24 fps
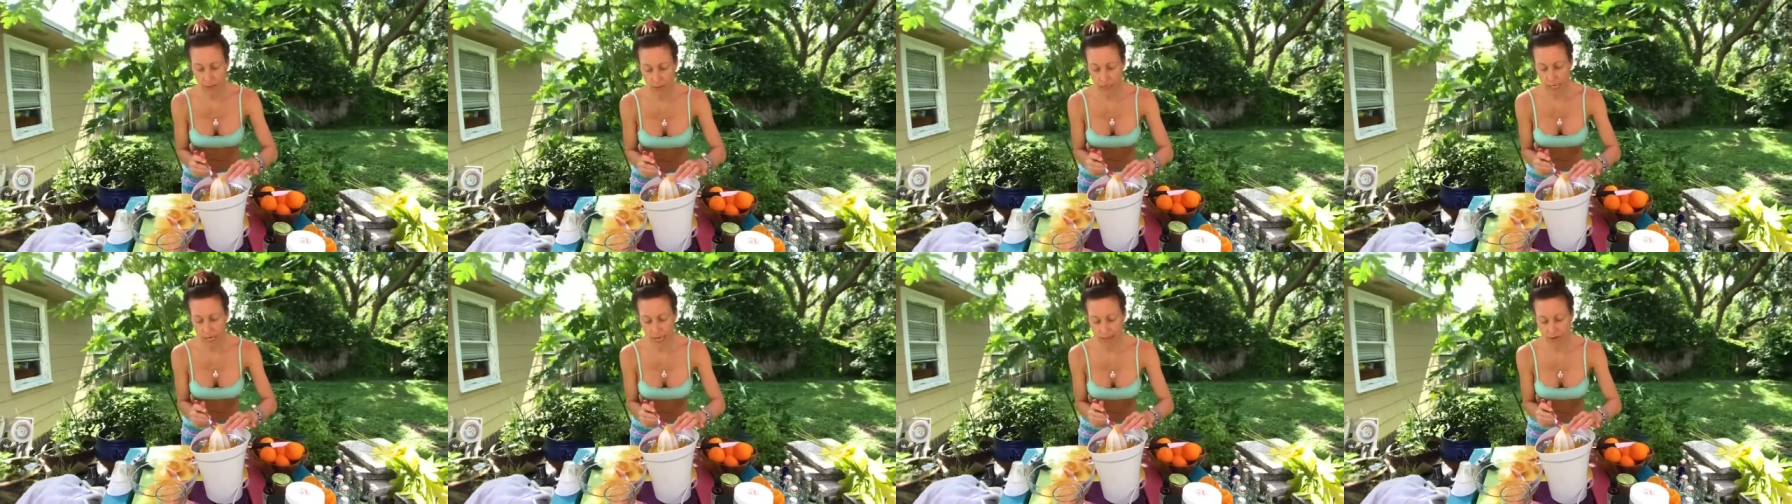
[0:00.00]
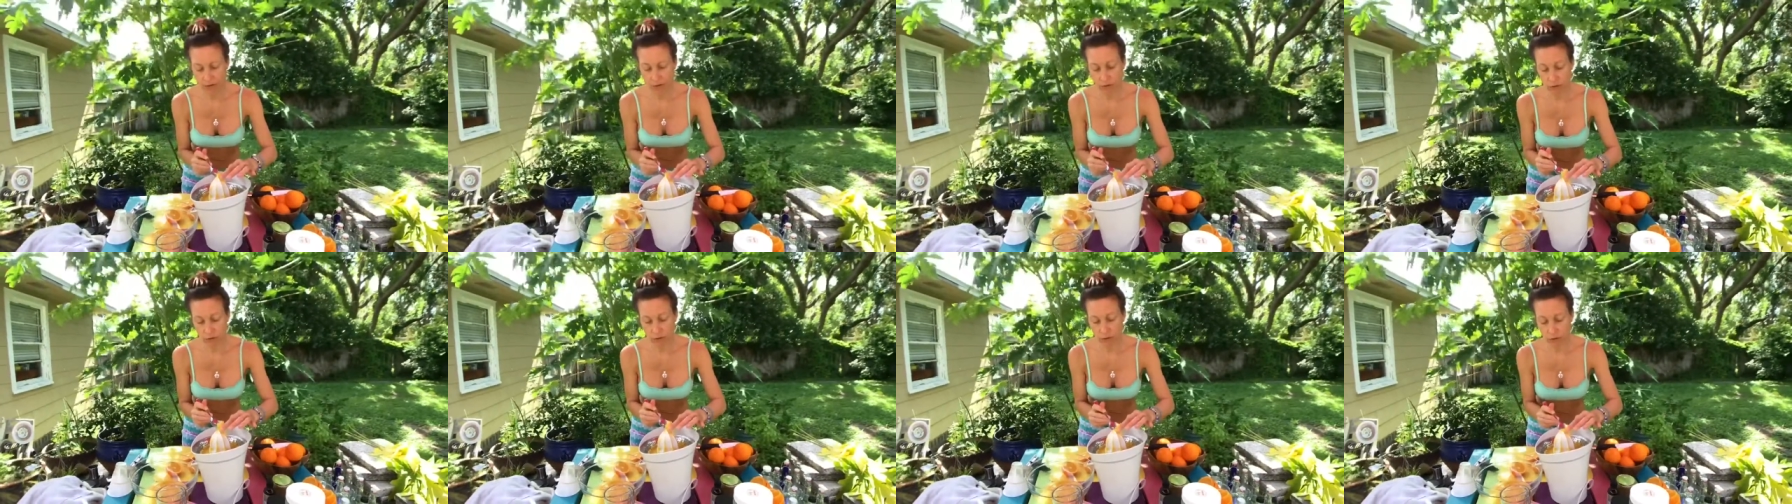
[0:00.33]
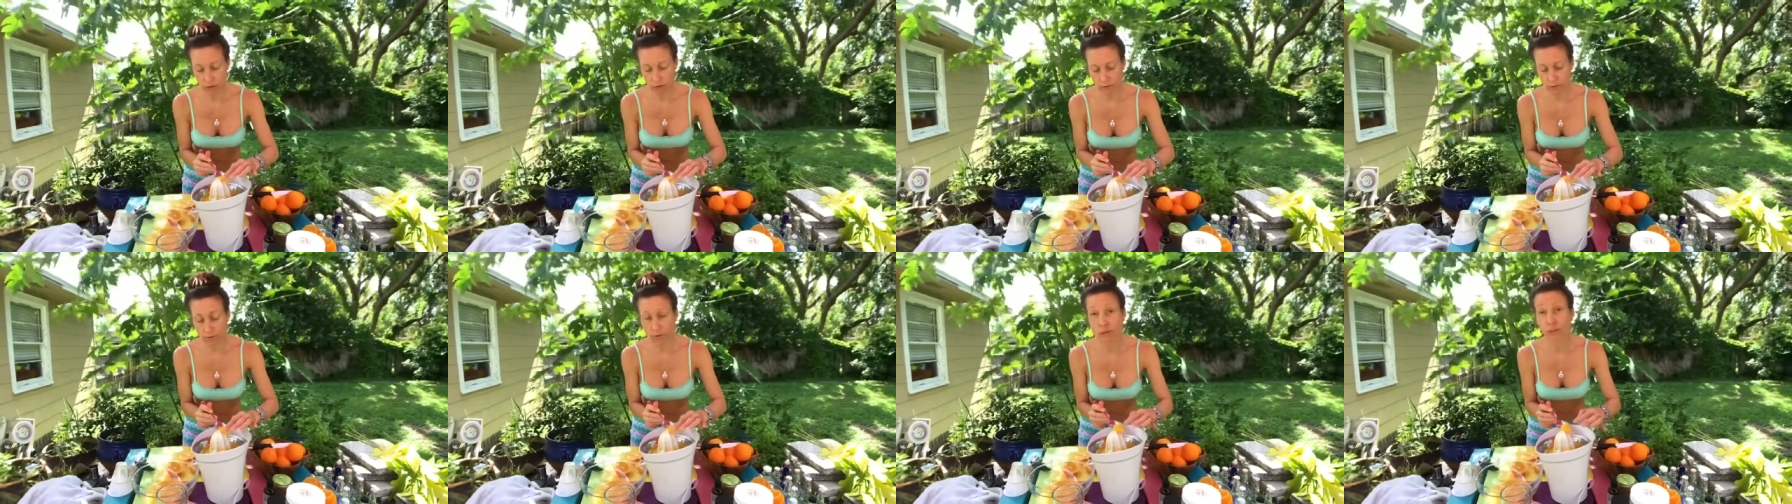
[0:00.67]

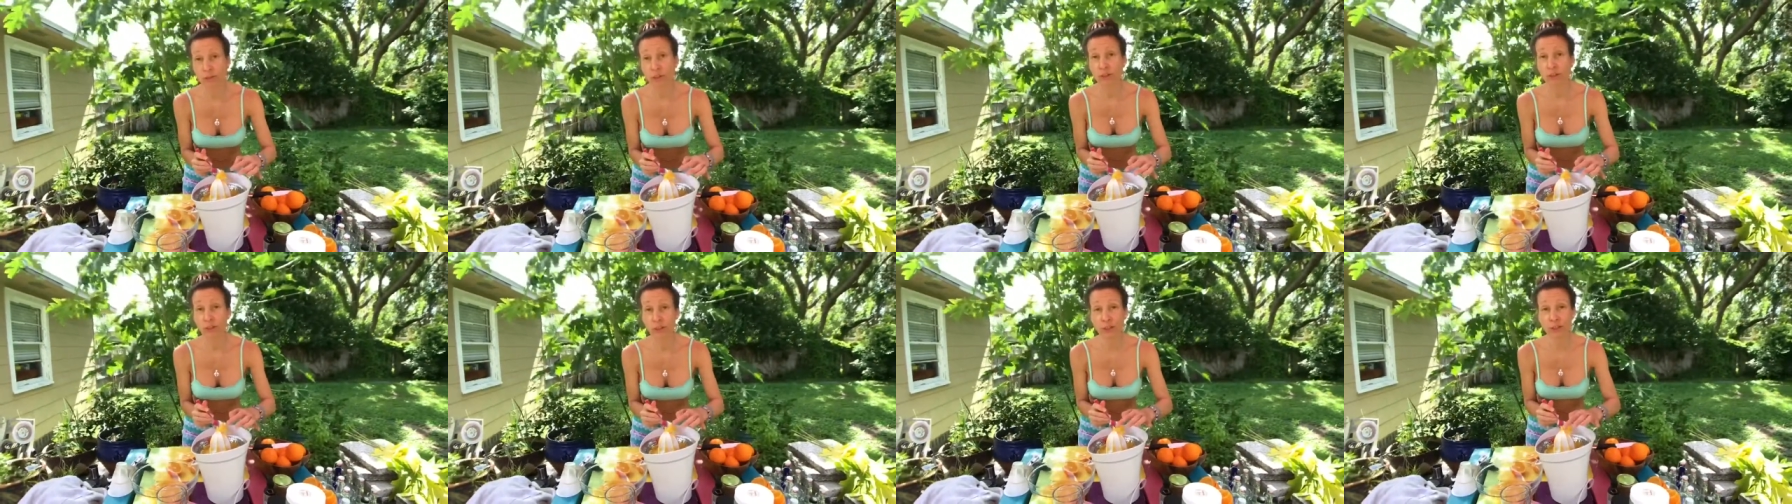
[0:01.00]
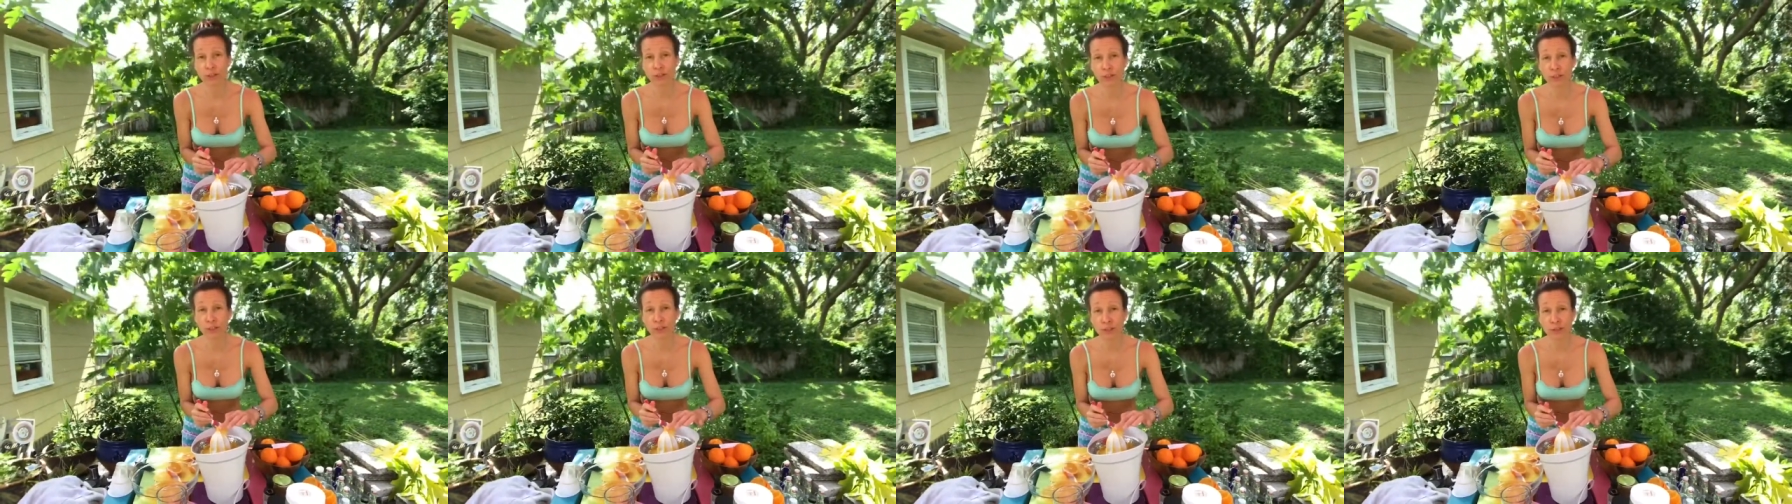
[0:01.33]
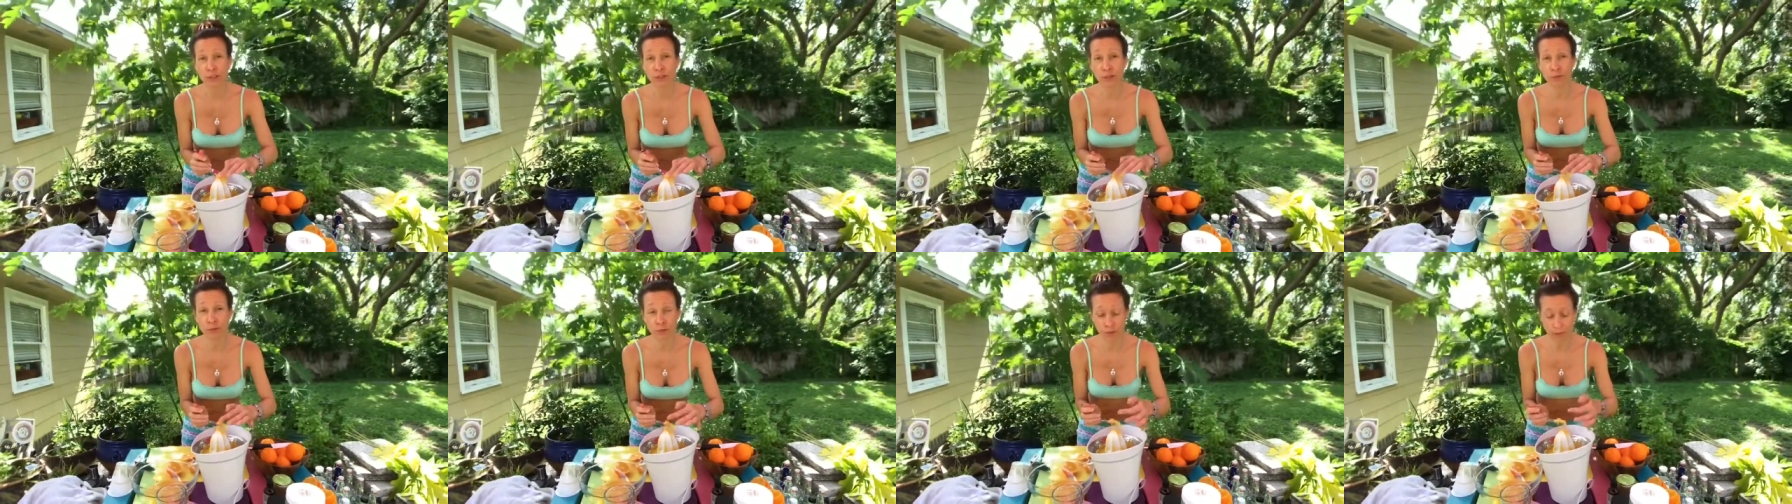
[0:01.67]
natural sugar for
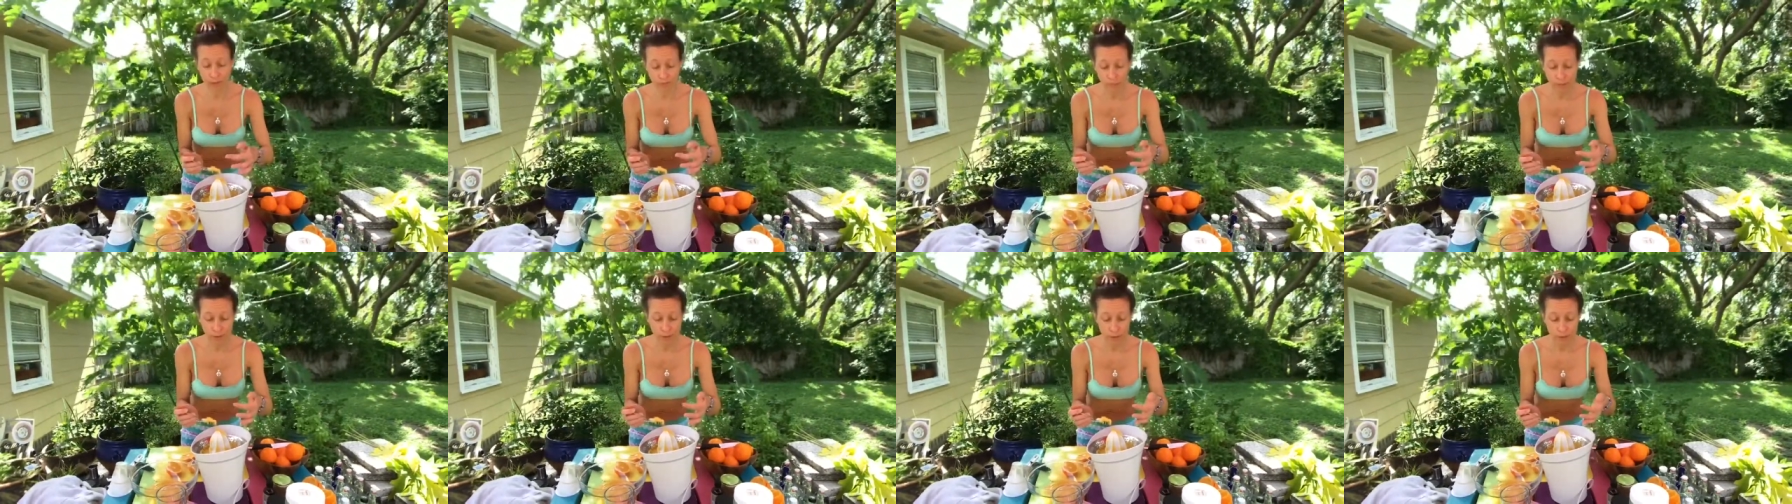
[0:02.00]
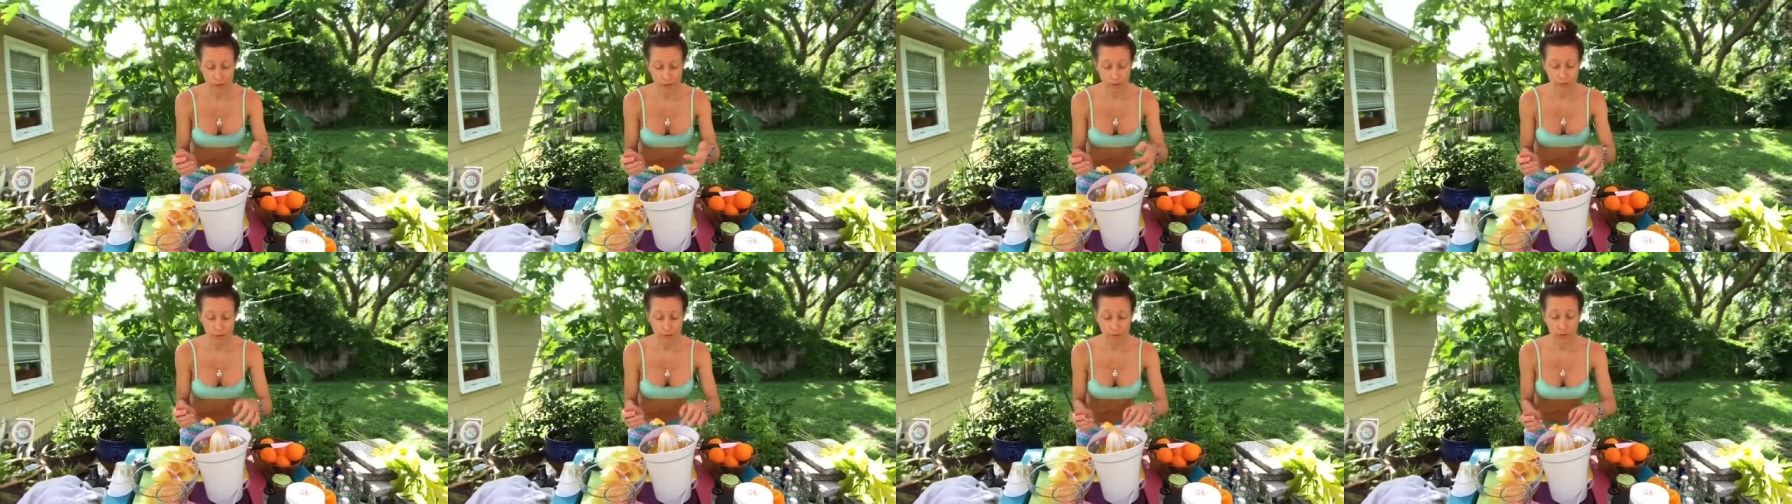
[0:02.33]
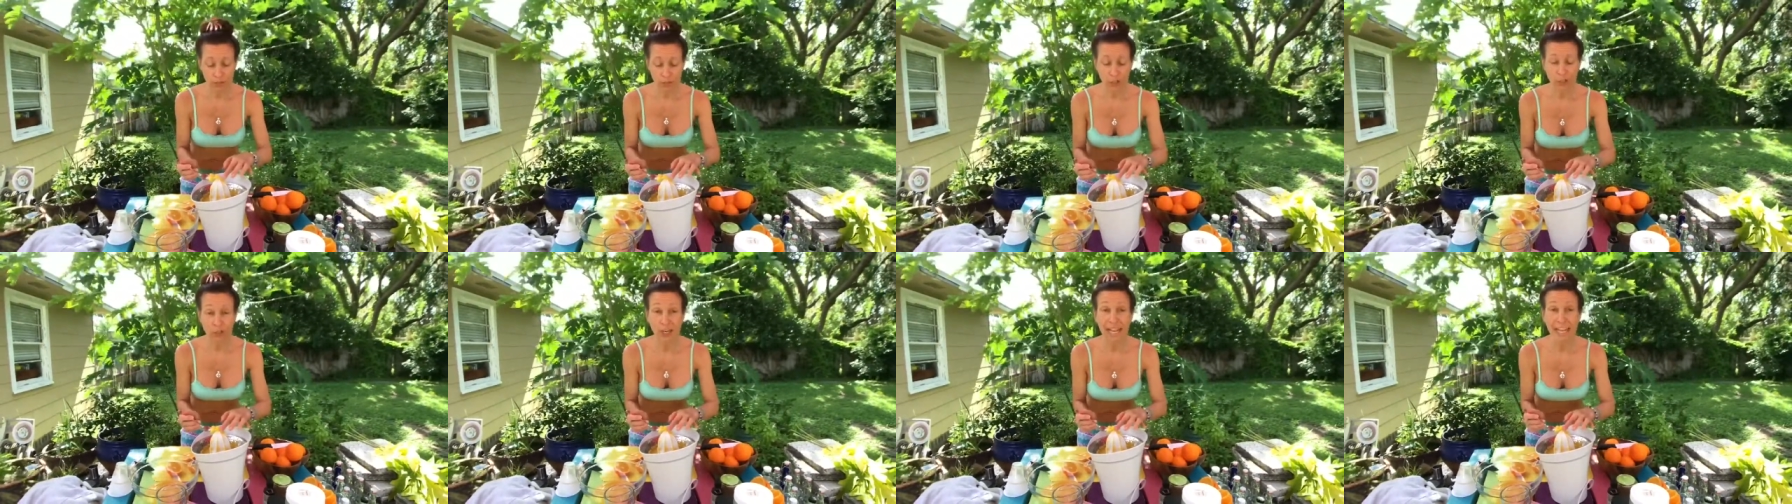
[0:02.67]
you,
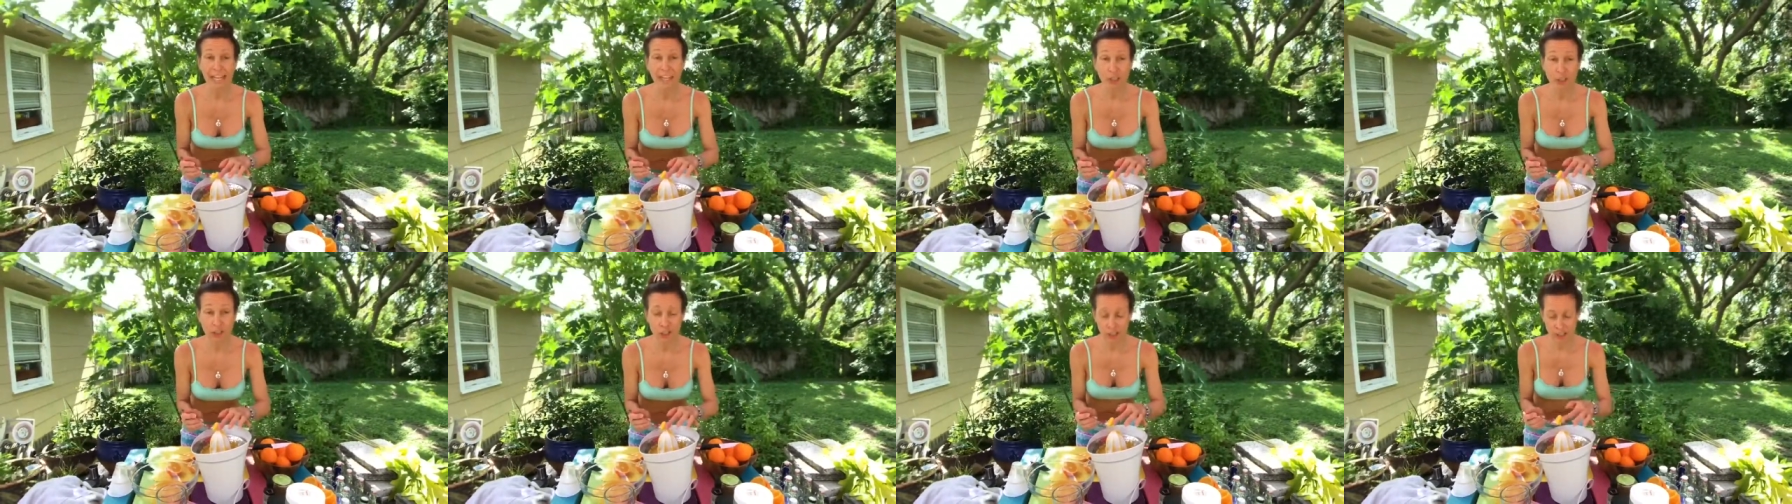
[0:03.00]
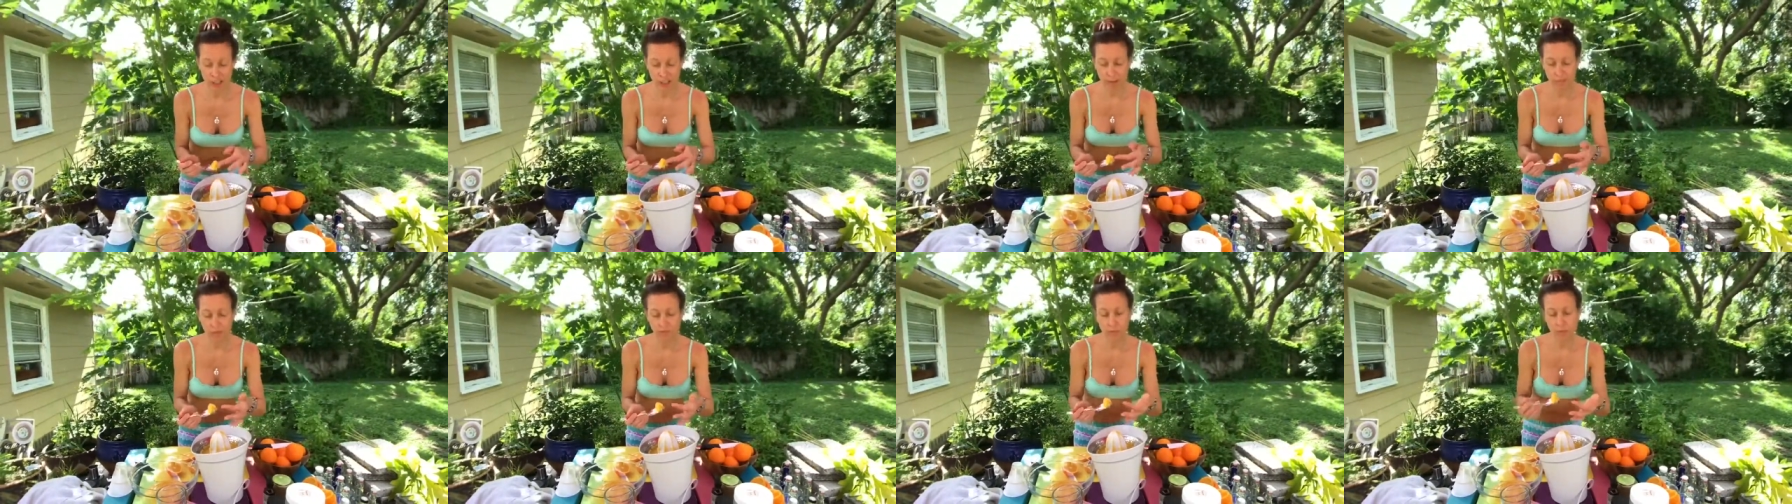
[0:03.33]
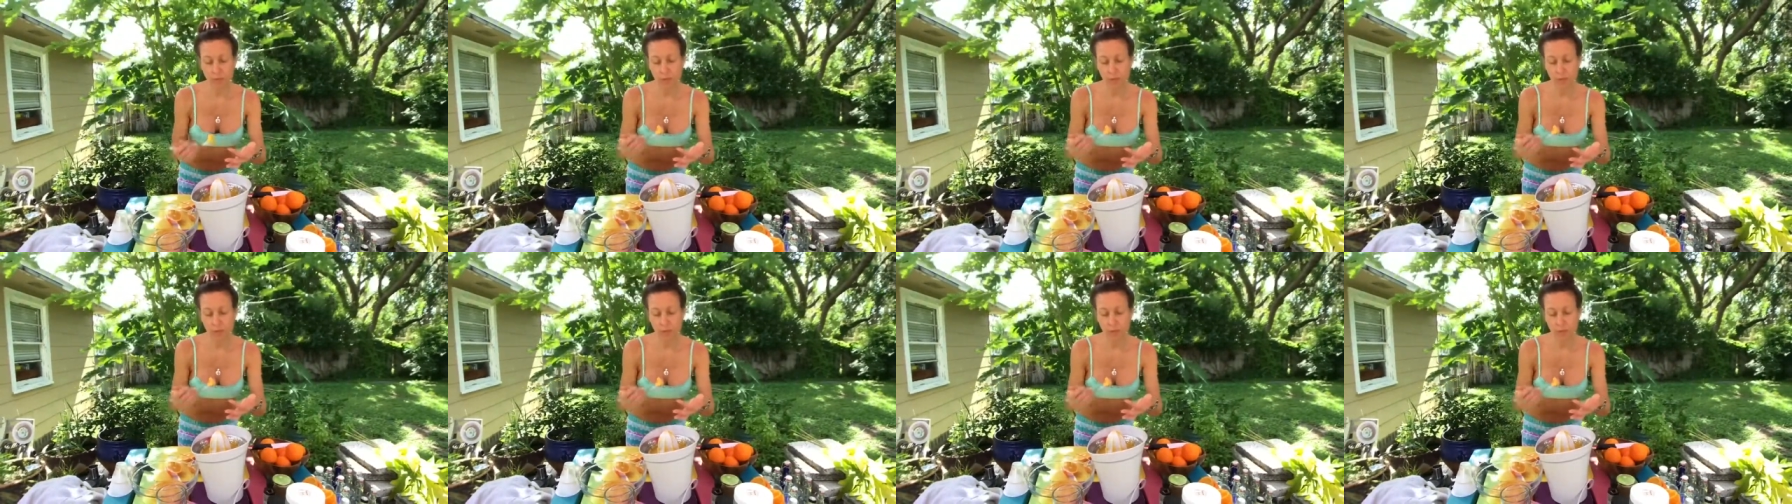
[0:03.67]
for your energy,